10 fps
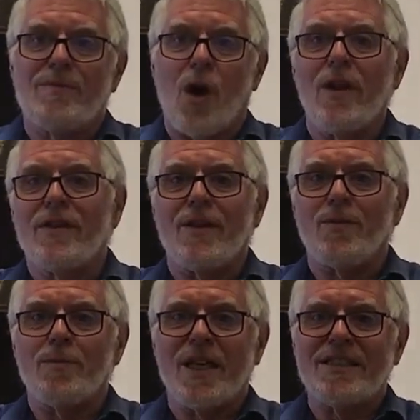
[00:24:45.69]
to all the
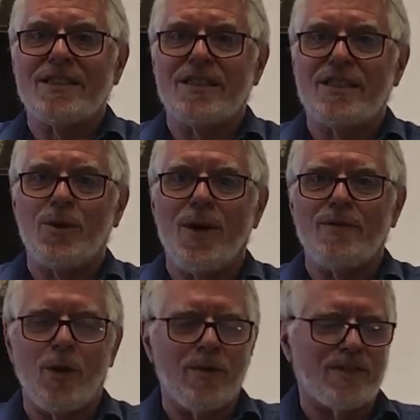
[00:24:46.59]
different places that you
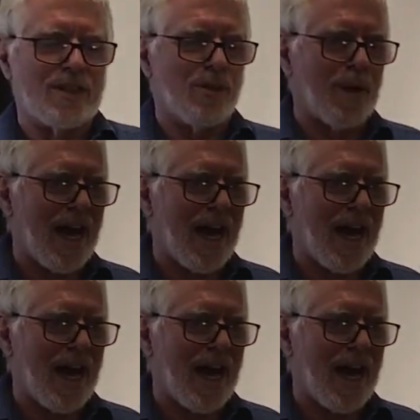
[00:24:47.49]
have nerves in your